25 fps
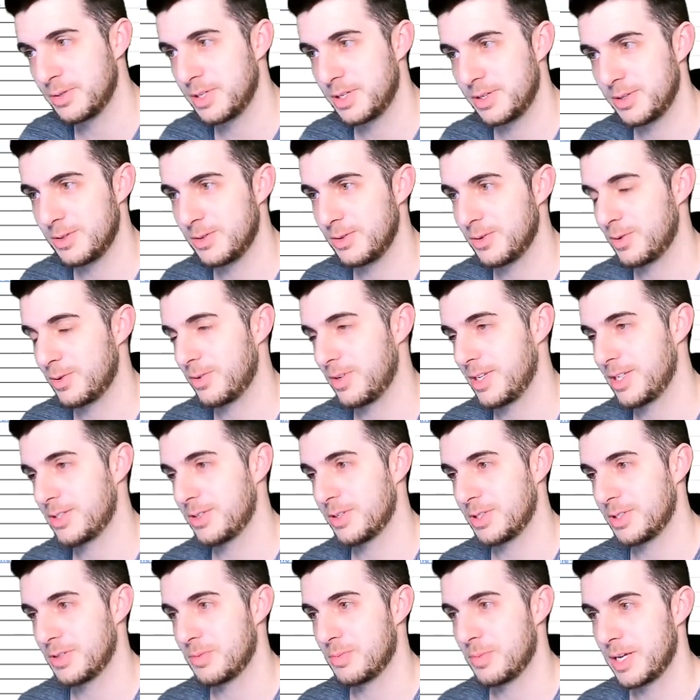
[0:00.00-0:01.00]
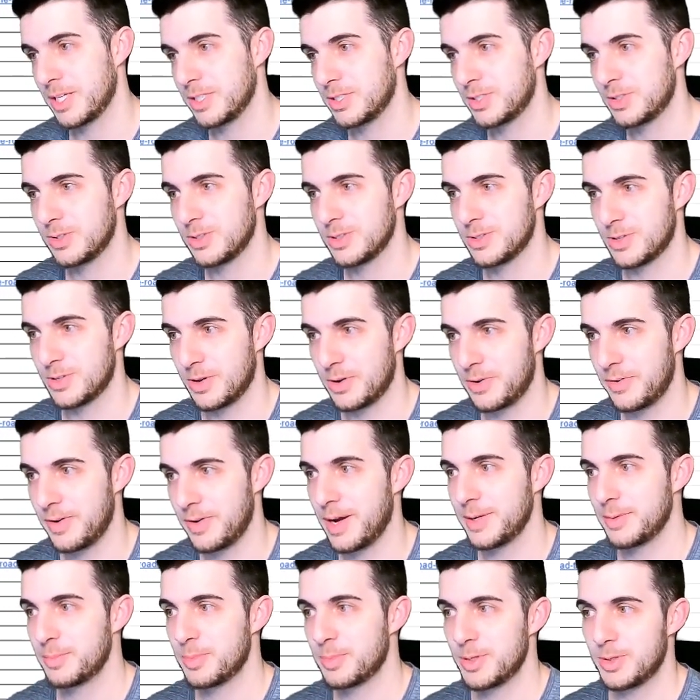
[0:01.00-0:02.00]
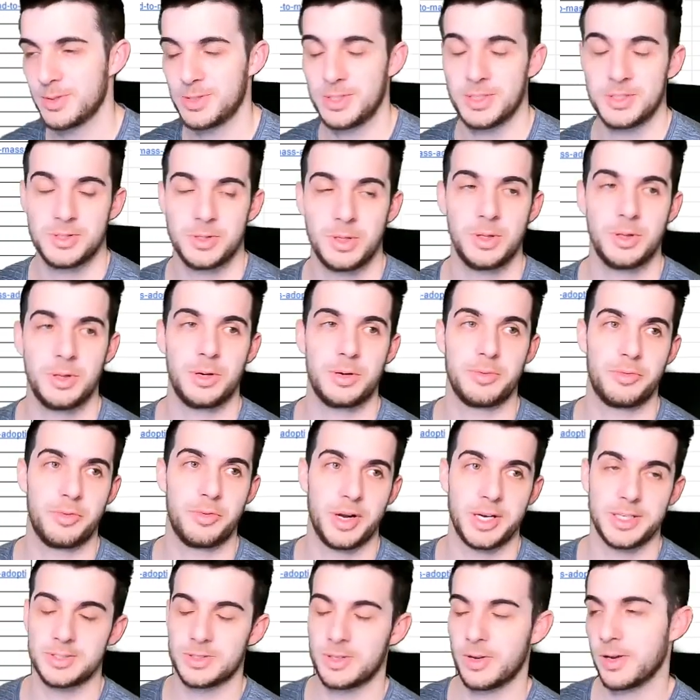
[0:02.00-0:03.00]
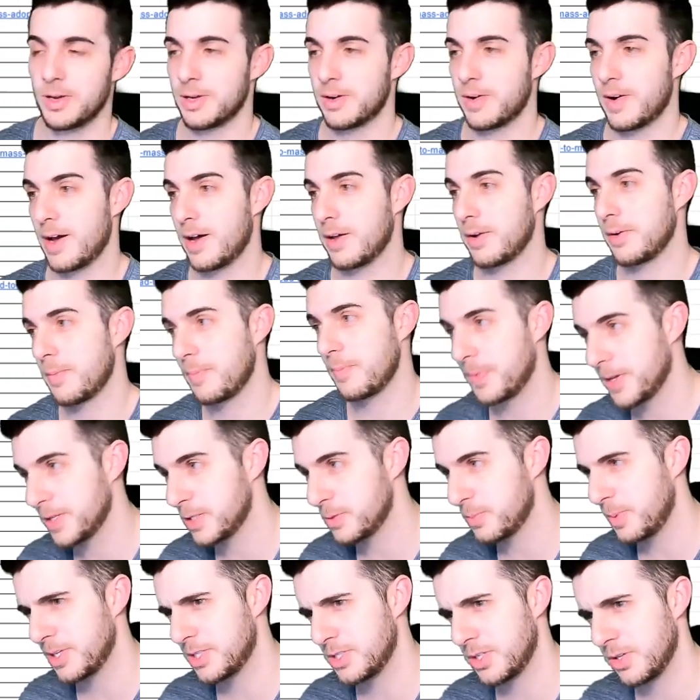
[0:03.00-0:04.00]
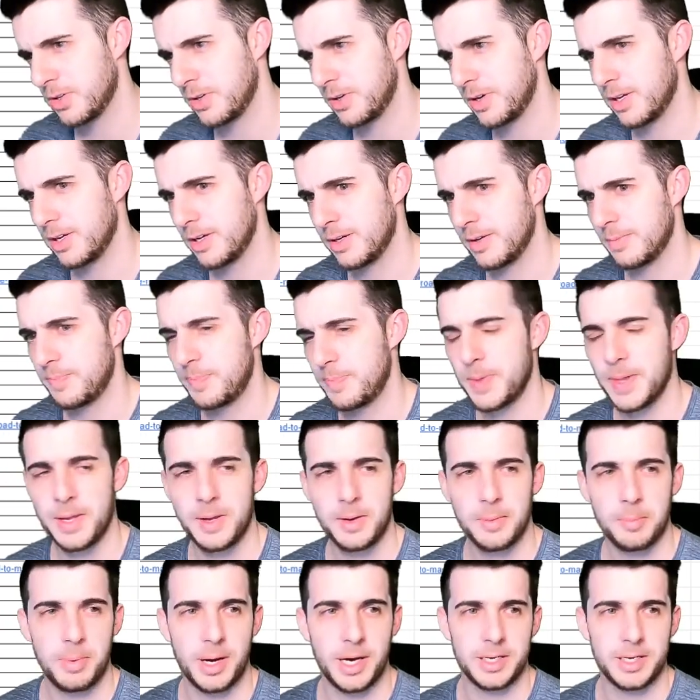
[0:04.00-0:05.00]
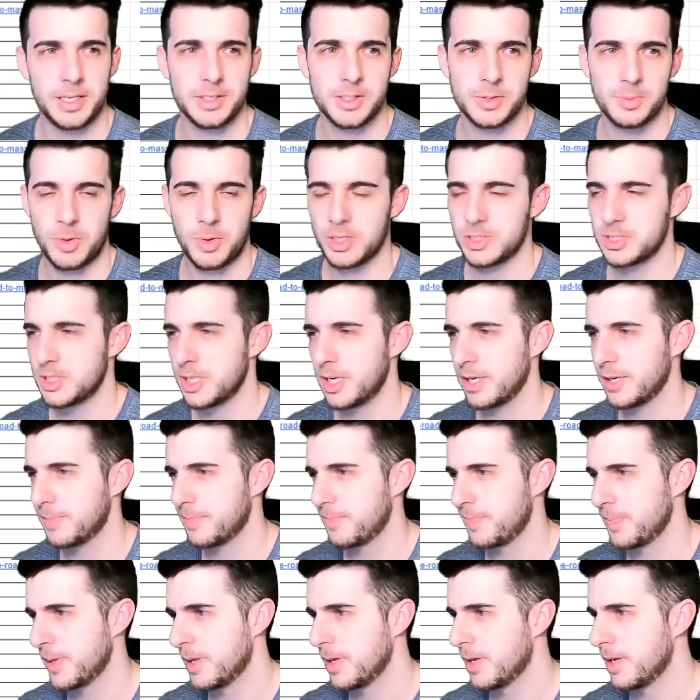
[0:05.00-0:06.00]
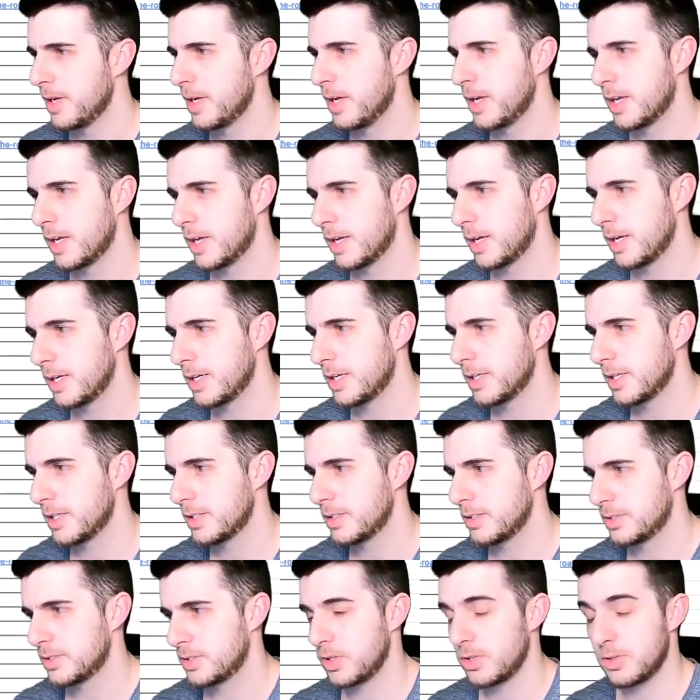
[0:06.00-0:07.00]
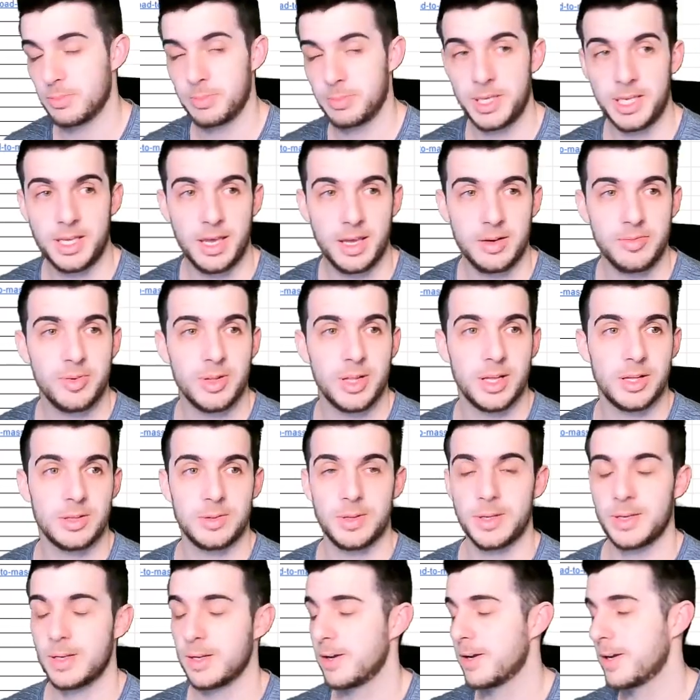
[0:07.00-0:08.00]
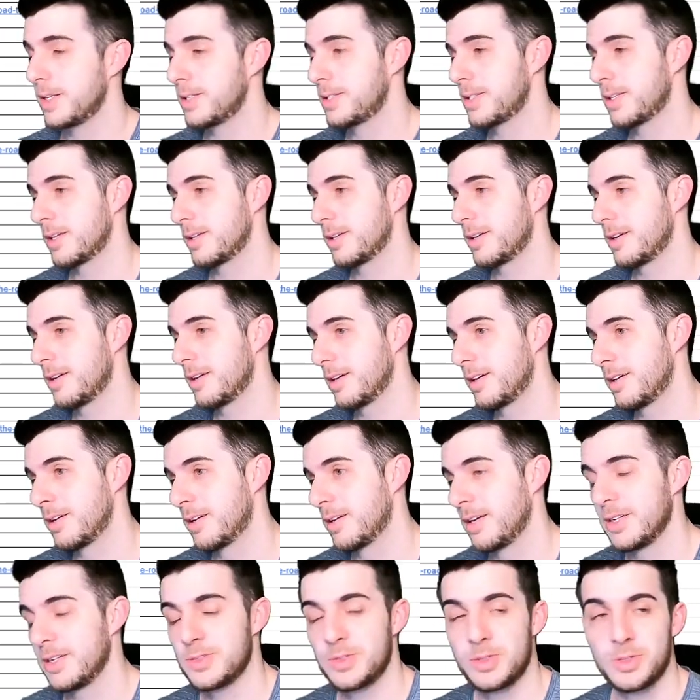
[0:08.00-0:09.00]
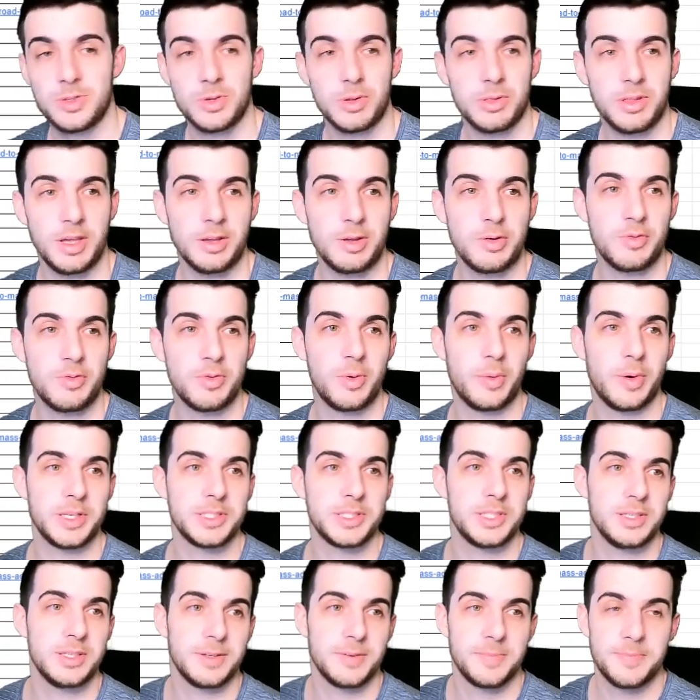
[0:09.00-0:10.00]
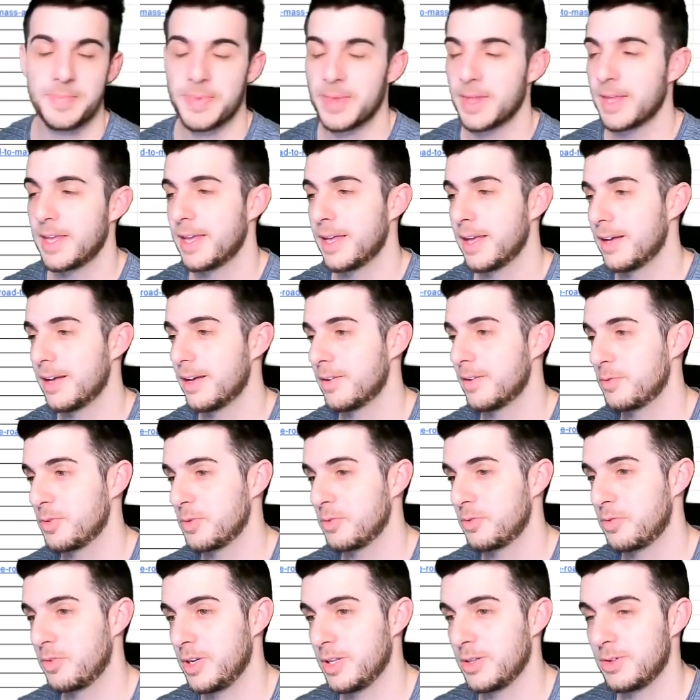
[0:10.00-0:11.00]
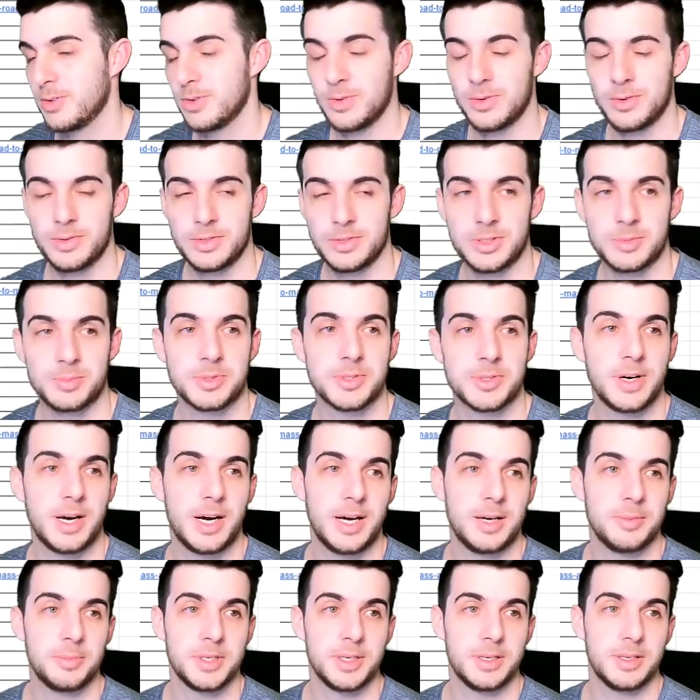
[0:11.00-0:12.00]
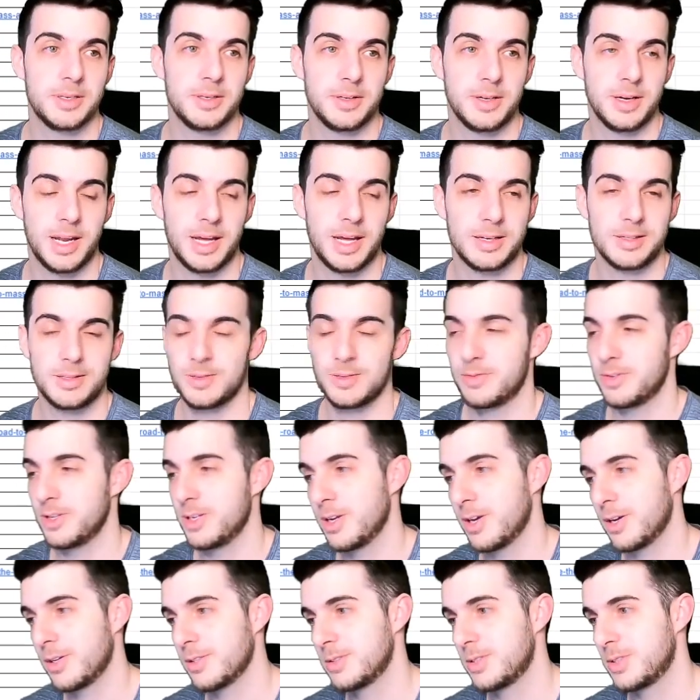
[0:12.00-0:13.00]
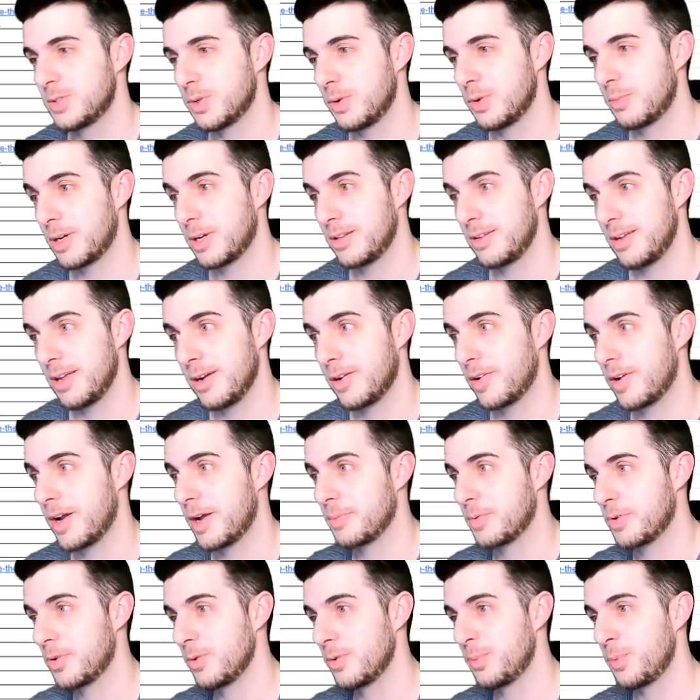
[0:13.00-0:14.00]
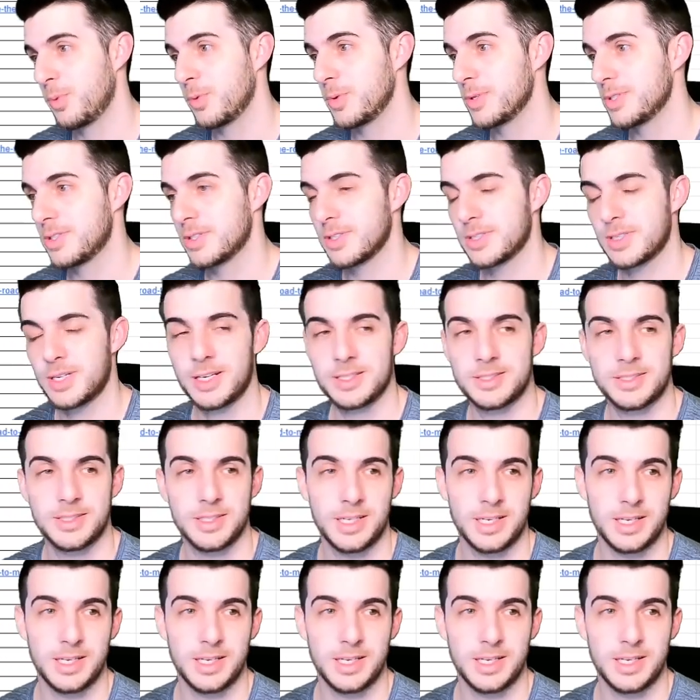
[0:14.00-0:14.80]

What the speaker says: do your research and make sure it's not a rug, because there's still a lot of rugs going around, especially on Binance Smart Chain. So be careful out there, guys. And as usual, thank you for watching. Feel free to subscribe and like the video. Join my Telegram group, always discussing